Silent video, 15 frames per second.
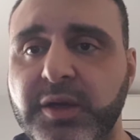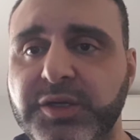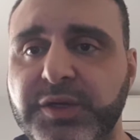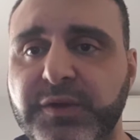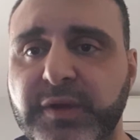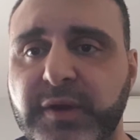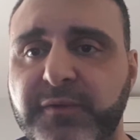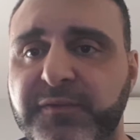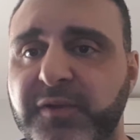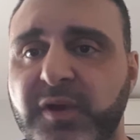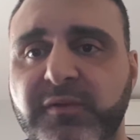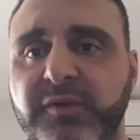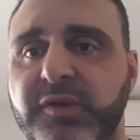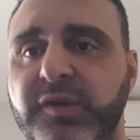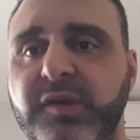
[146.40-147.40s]
She's had 5
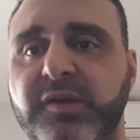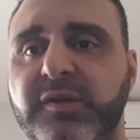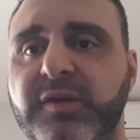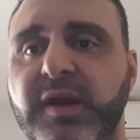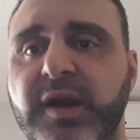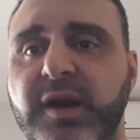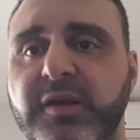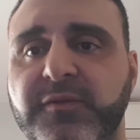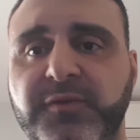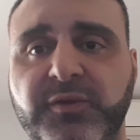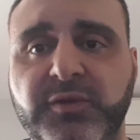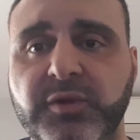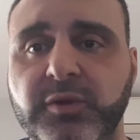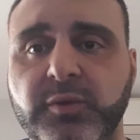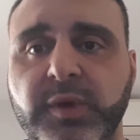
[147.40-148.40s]
or 6 starts for
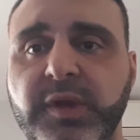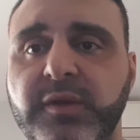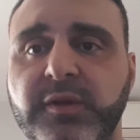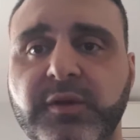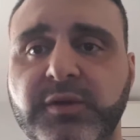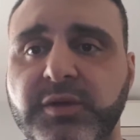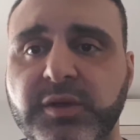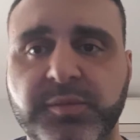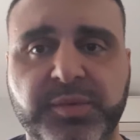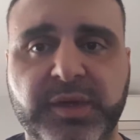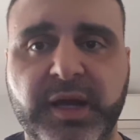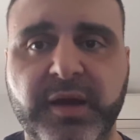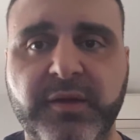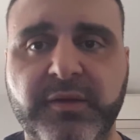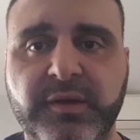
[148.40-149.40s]
2 wins and 2
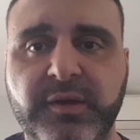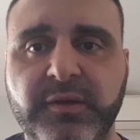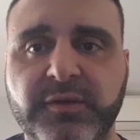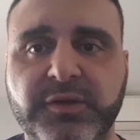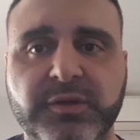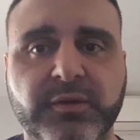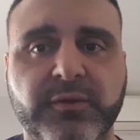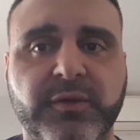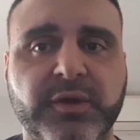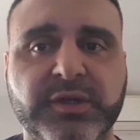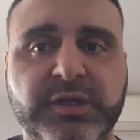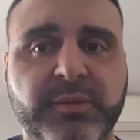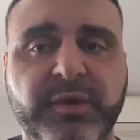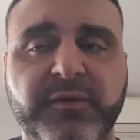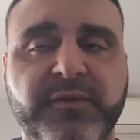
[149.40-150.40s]
placings. She looks like
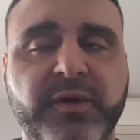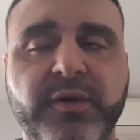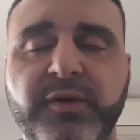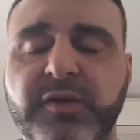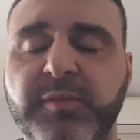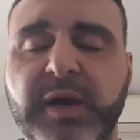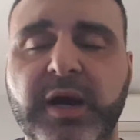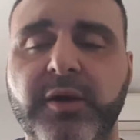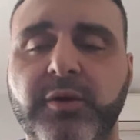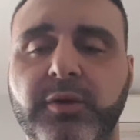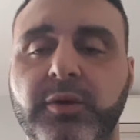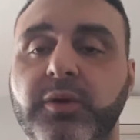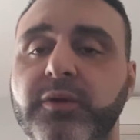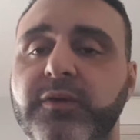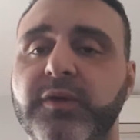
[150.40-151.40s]
she's going to be a very smart
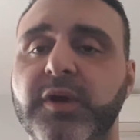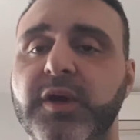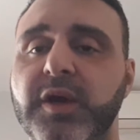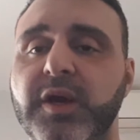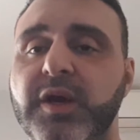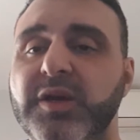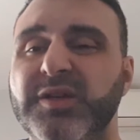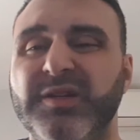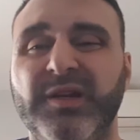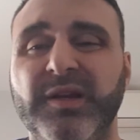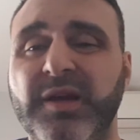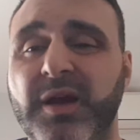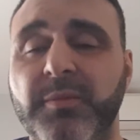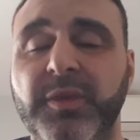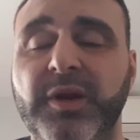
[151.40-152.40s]
horse. She's
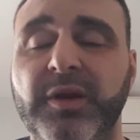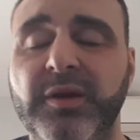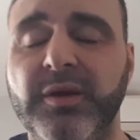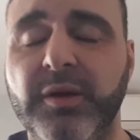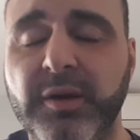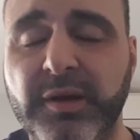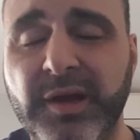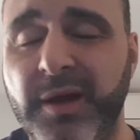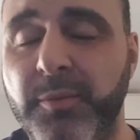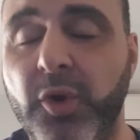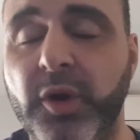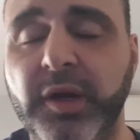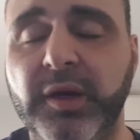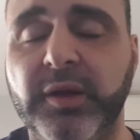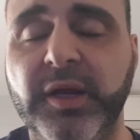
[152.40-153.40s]
going to come
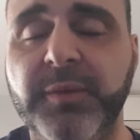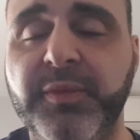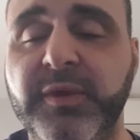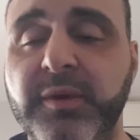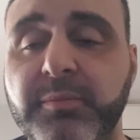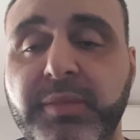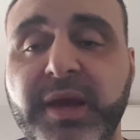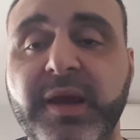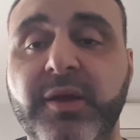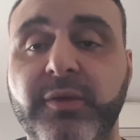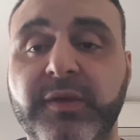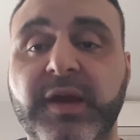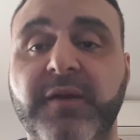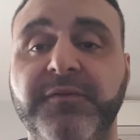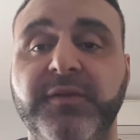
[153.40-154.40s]
on in leaps and
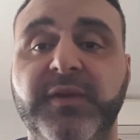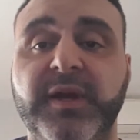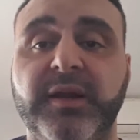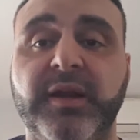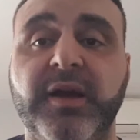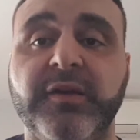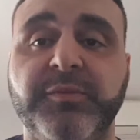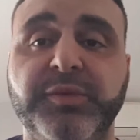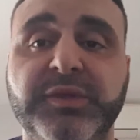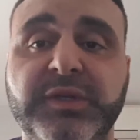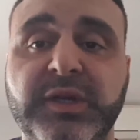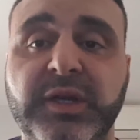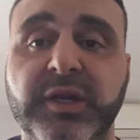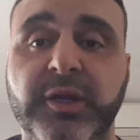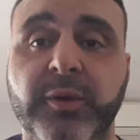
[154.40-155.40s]
bounds after that last
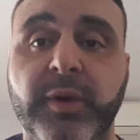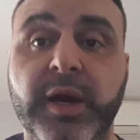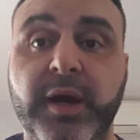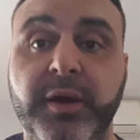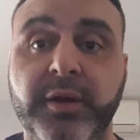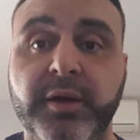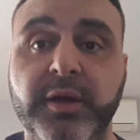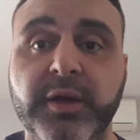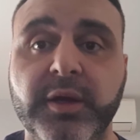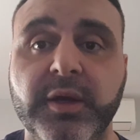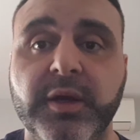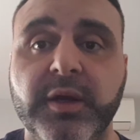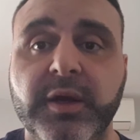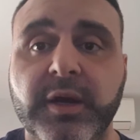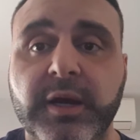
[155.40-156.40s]
particular run.
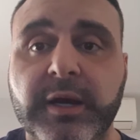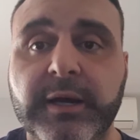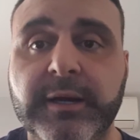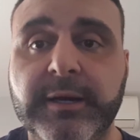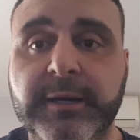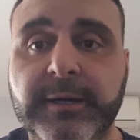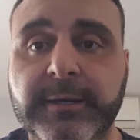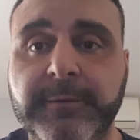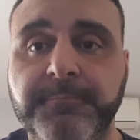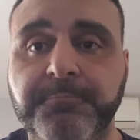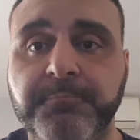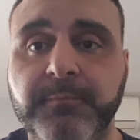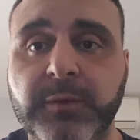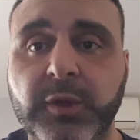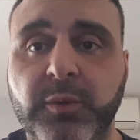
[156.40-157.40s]

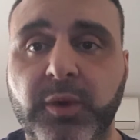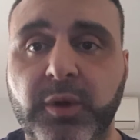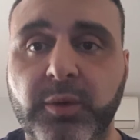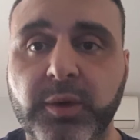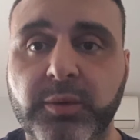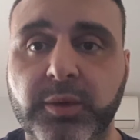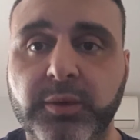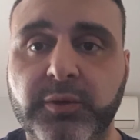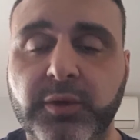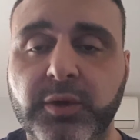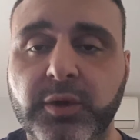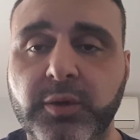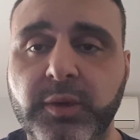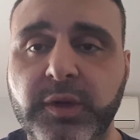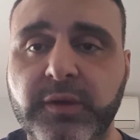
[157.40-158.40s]
What we will
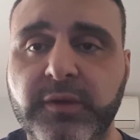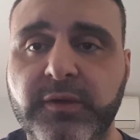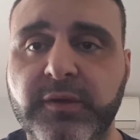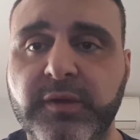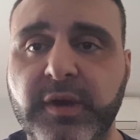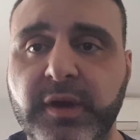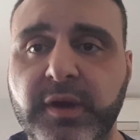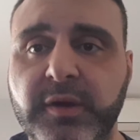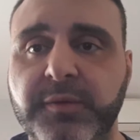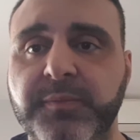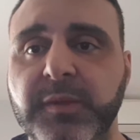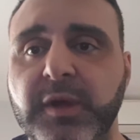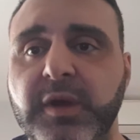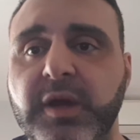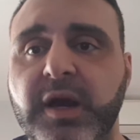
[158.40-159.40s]
do is,
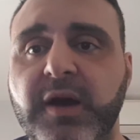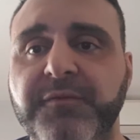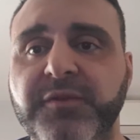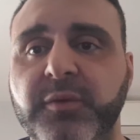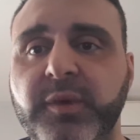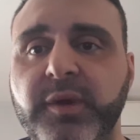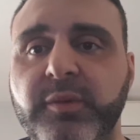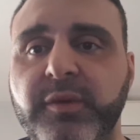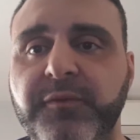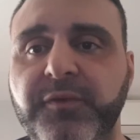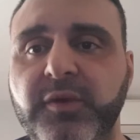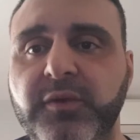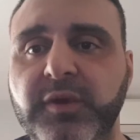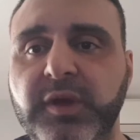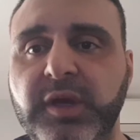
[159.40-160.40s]
after we
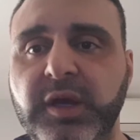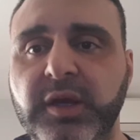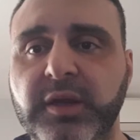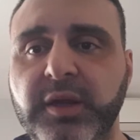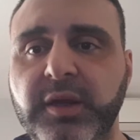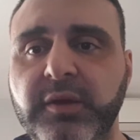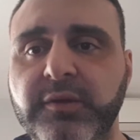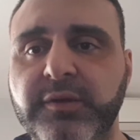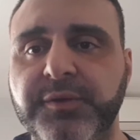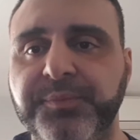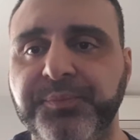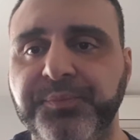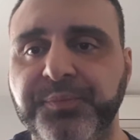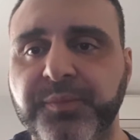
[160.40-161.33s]
review the yearlings,